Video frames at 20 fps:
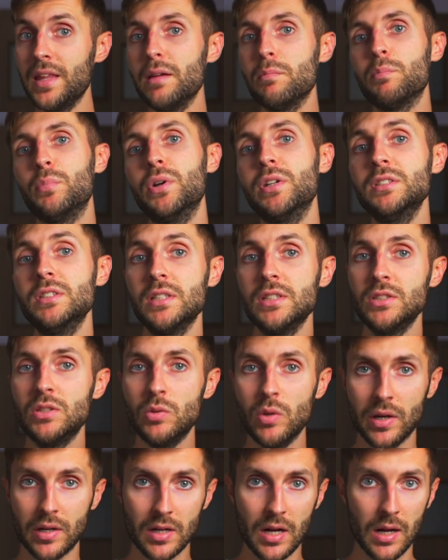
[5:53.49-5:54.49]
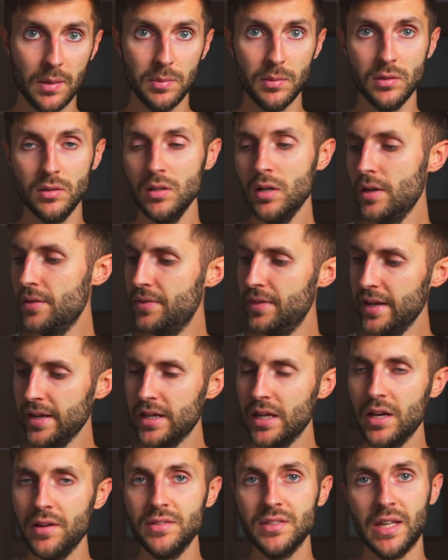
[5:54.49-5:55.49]
that brings us to a couple
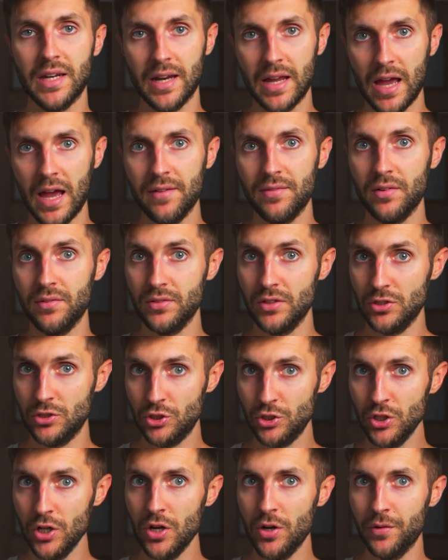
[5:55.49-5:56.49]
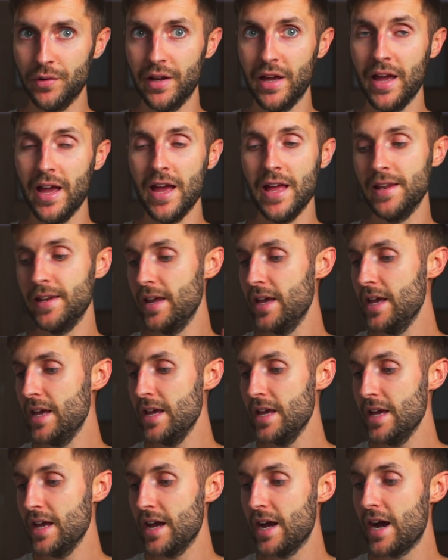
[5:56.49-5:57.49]
negatives that I have of this drone, and
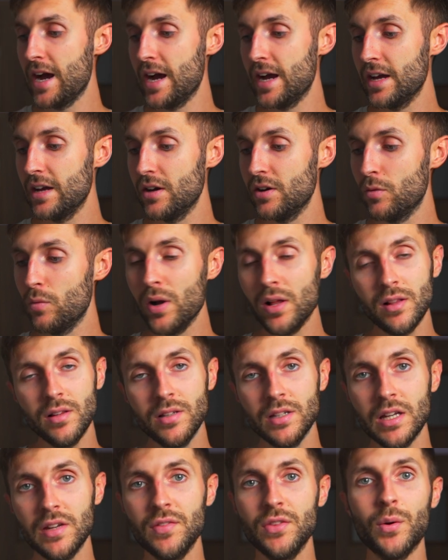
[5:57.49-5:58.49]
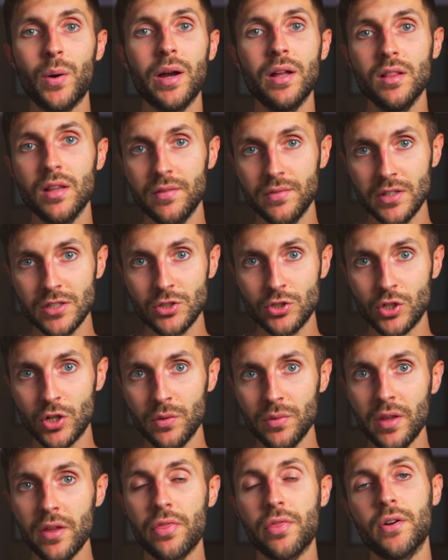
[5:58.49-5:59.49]
well, even though I love this
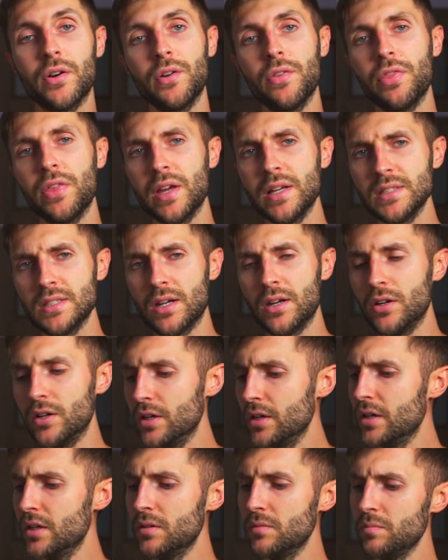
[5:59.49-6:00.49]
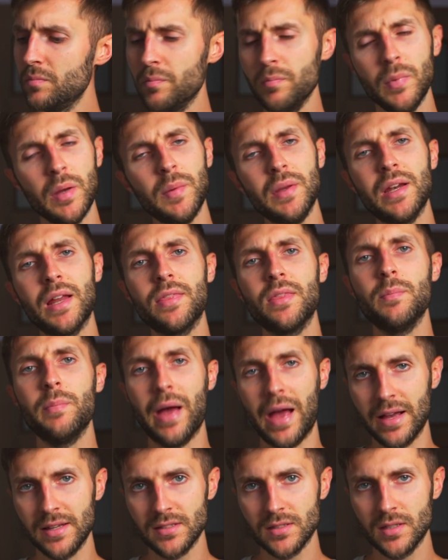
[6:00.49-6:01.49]
drone, there are things that are maybe not the
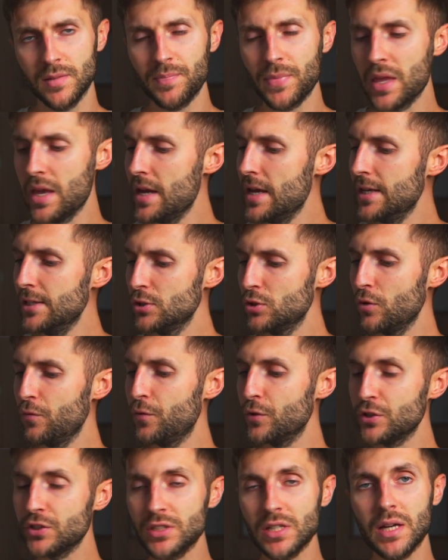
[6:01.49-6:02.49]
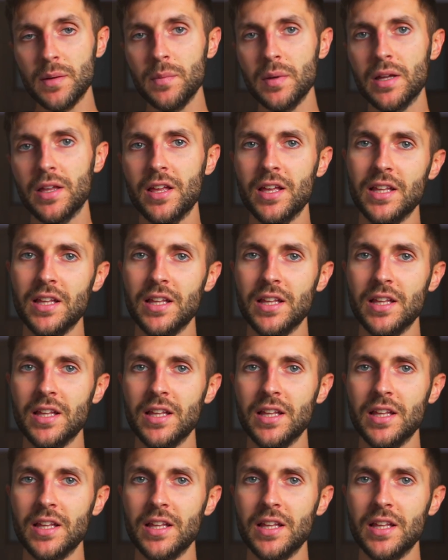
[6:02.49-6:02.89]
best. So for some,